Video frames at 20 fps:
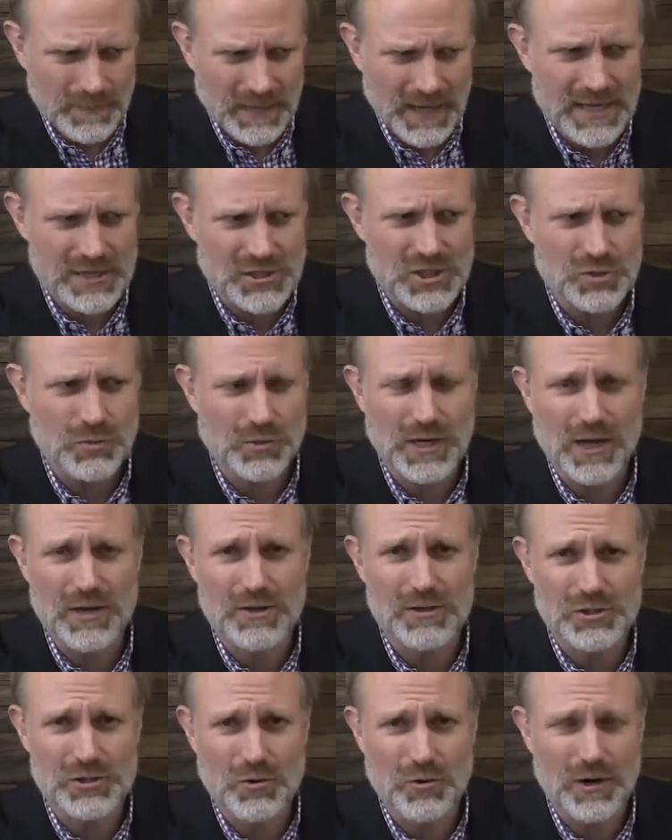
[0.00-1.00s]
and just want to
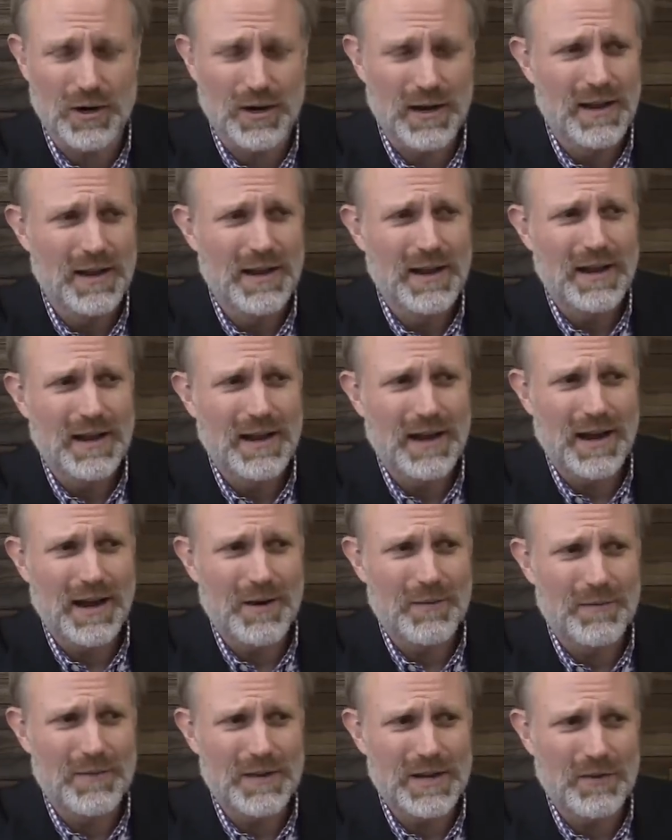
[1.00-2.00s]
underscore,
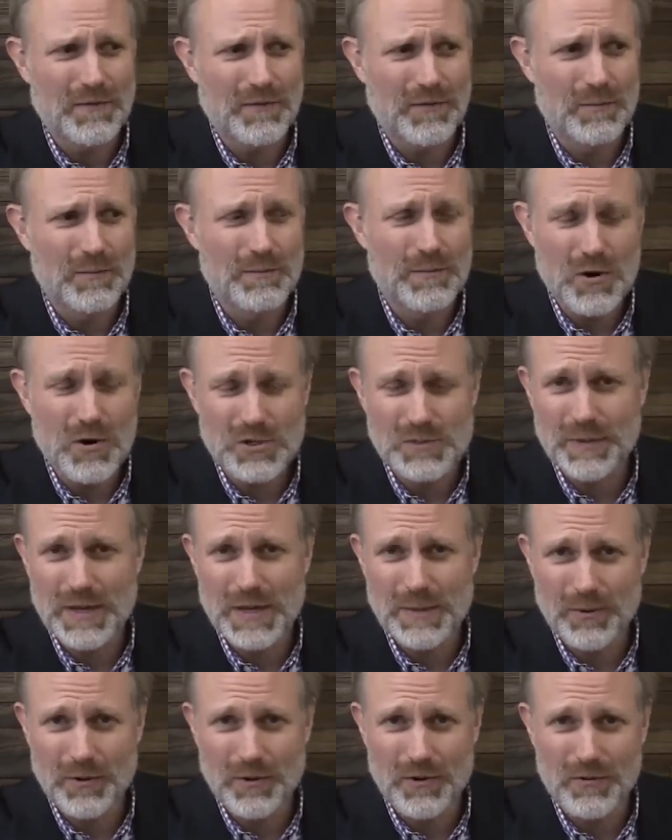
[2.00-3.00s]
um, you know, for most
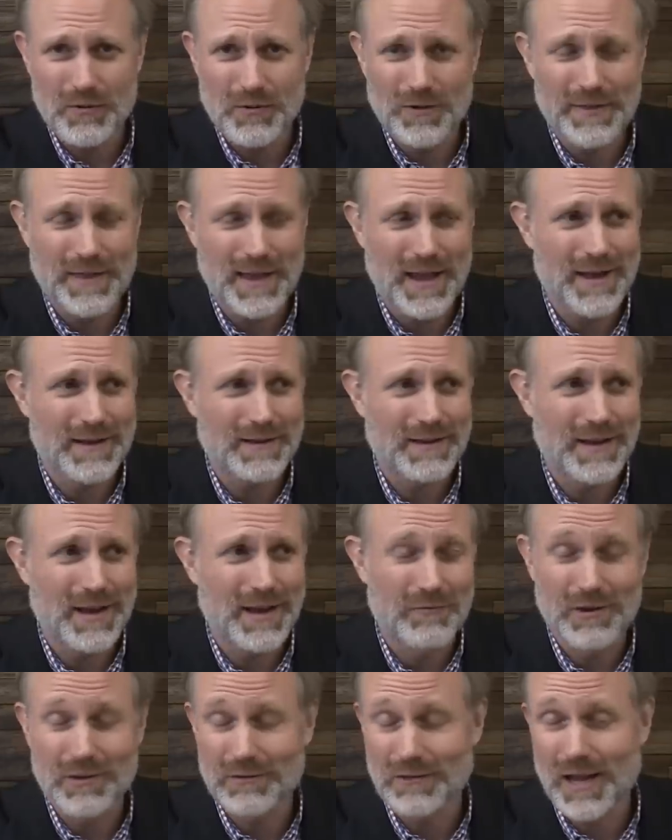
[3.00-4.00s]
people that
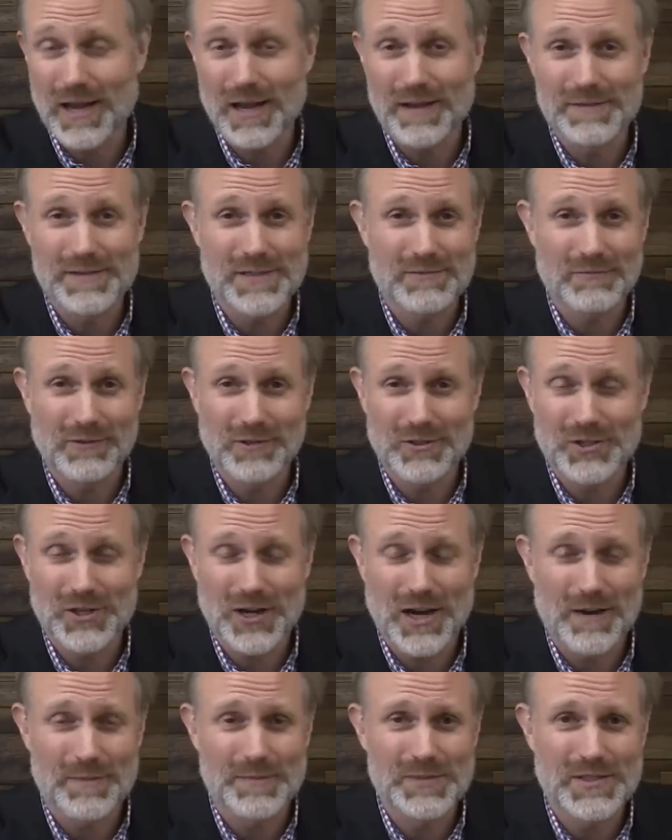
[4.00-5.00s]
have real lives, real
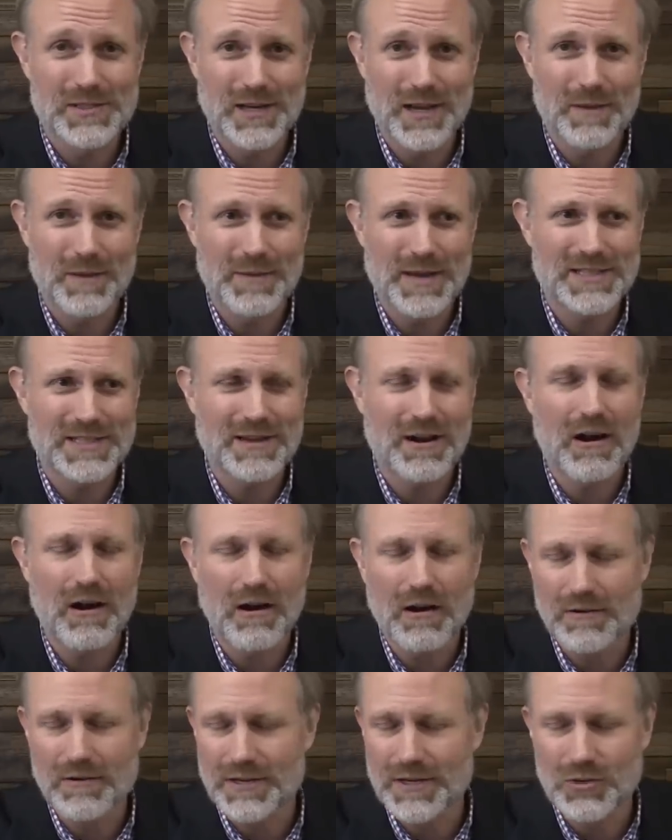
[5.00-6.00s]
jobs, um, it's
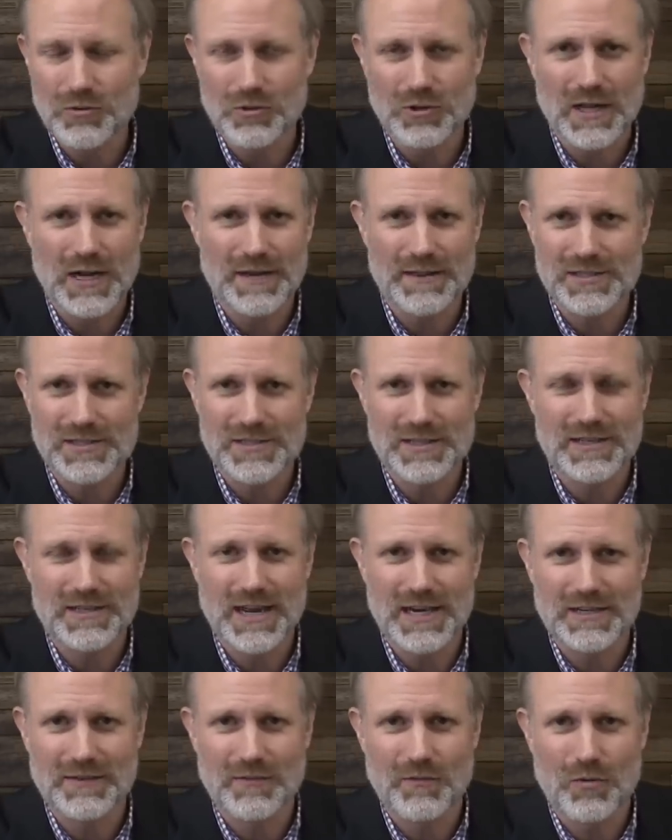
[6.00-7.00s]
hard to do a lot of this
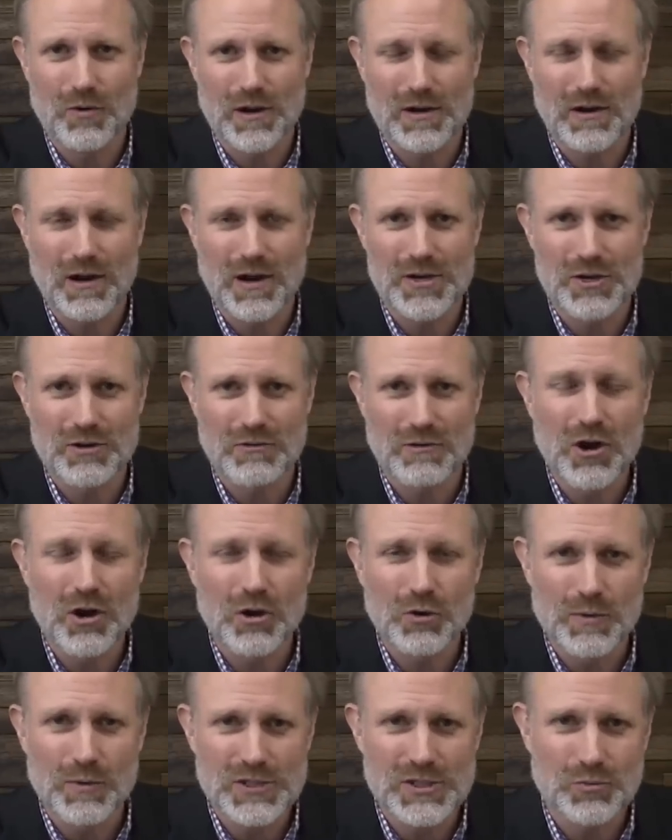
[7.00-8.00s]
detective work on your
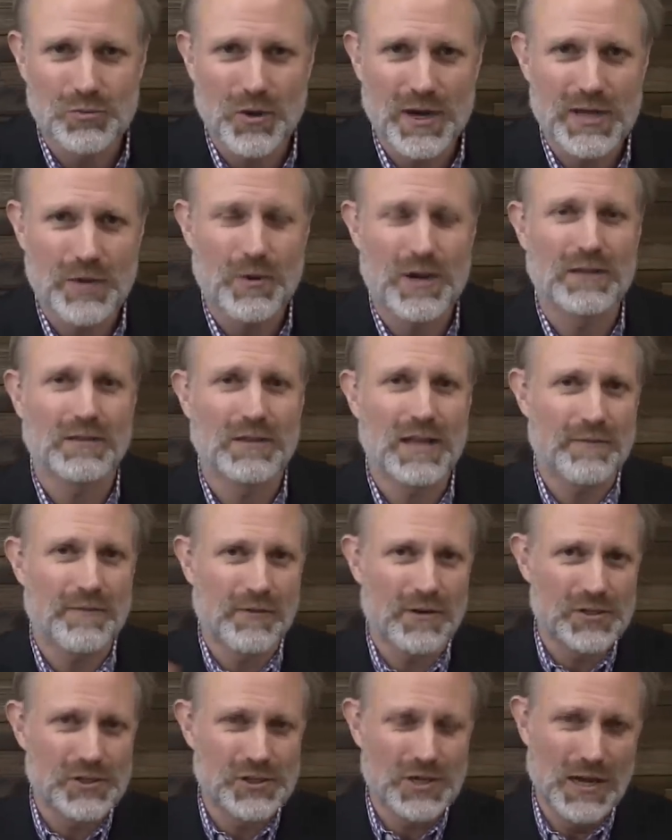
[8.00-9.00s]
own, which is why you want to
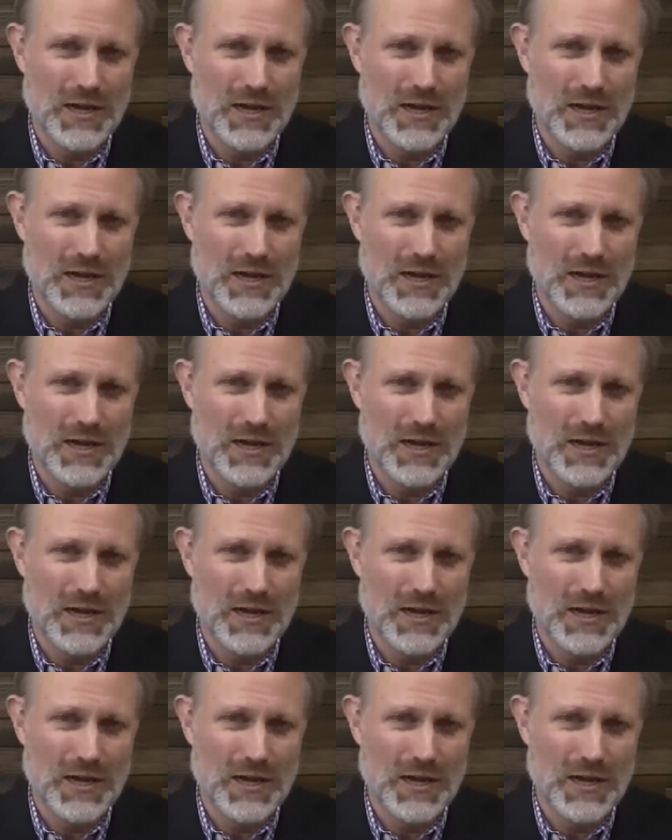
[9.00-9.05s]
leverage